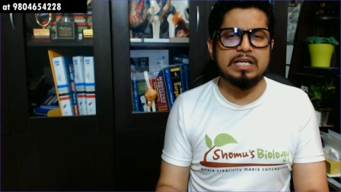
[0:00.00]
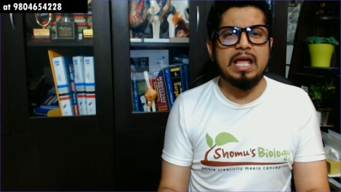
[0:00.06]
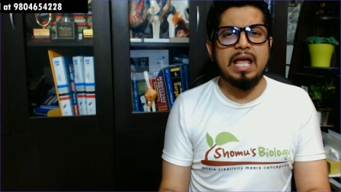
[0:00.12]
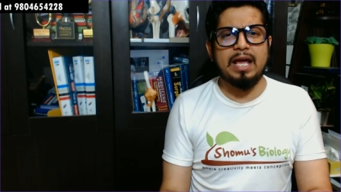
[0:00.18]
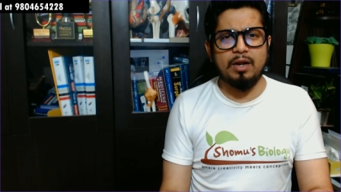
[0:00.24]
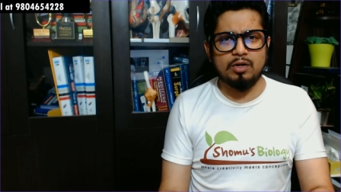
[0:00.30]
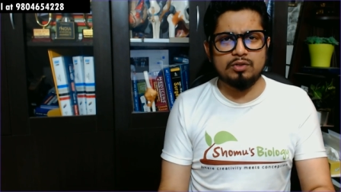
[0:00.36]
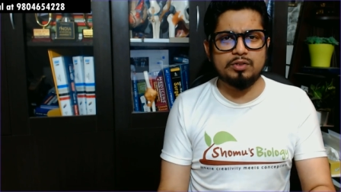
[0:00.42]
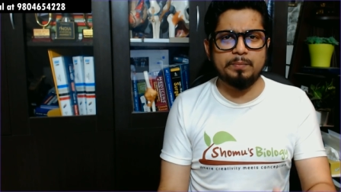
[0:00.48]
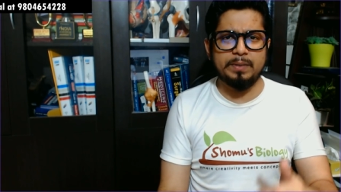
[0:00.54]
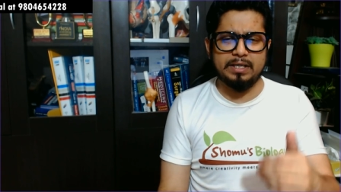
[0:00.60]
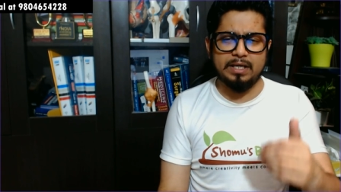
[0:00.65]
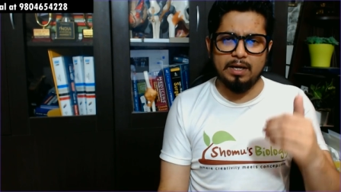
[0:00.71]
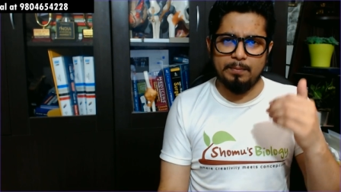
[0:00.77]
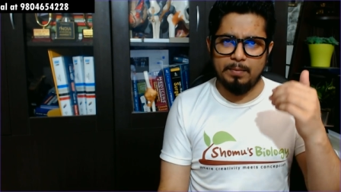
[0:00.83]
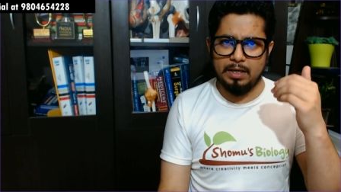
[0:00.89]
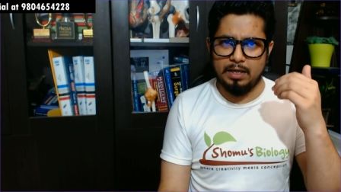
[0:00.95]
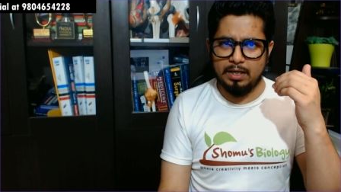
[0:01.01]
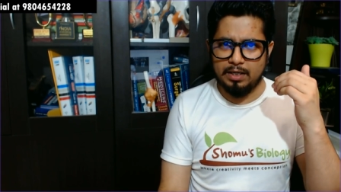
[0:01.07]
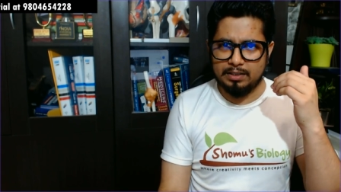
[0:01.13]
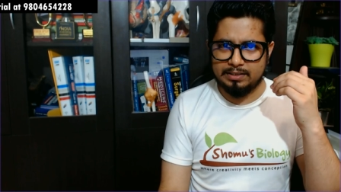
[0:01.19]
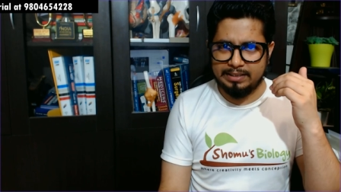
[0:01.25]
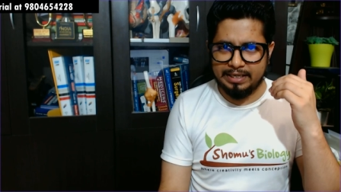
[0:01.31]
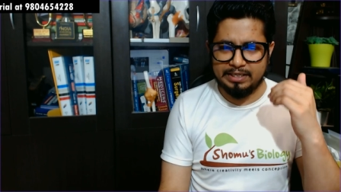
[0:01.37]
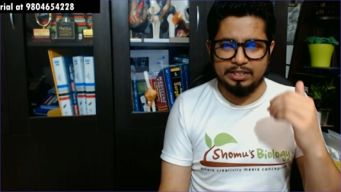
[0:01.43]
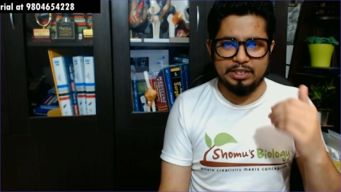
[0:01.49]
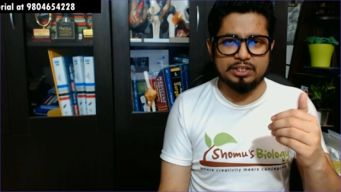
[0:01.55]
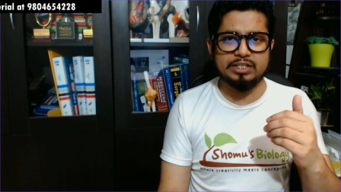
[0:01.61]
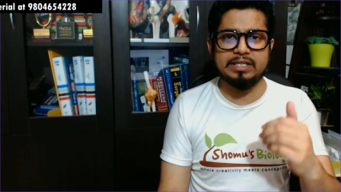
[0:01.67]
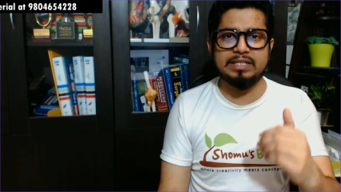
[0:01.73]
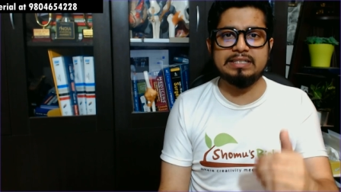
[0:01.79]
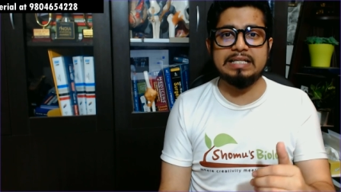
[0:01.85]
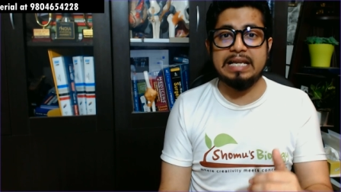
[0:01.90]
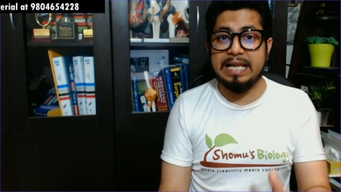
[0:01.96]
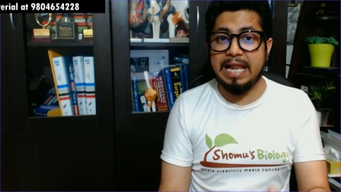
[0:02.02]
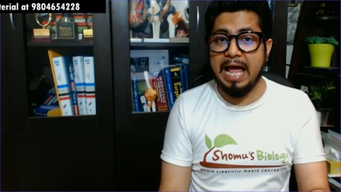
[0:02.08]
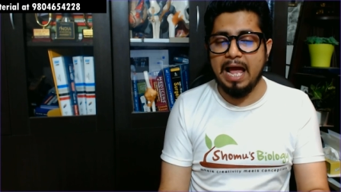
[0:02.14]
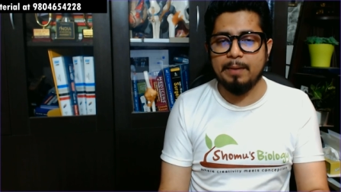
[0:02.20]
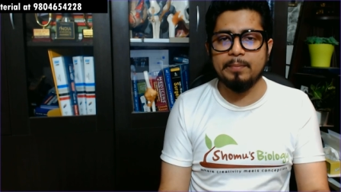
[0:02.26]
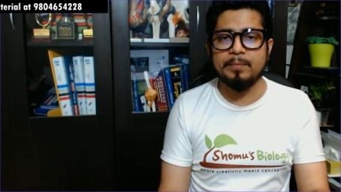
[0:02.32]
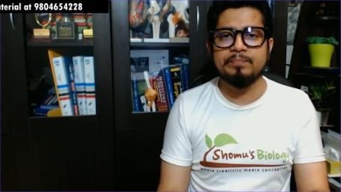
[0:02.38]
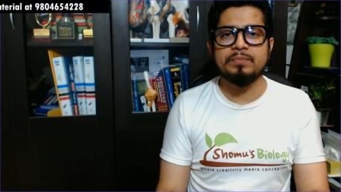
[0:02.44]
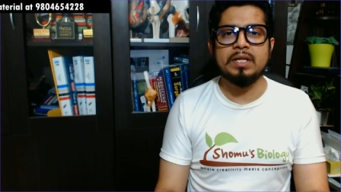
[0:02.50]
and also become a technician in the lab,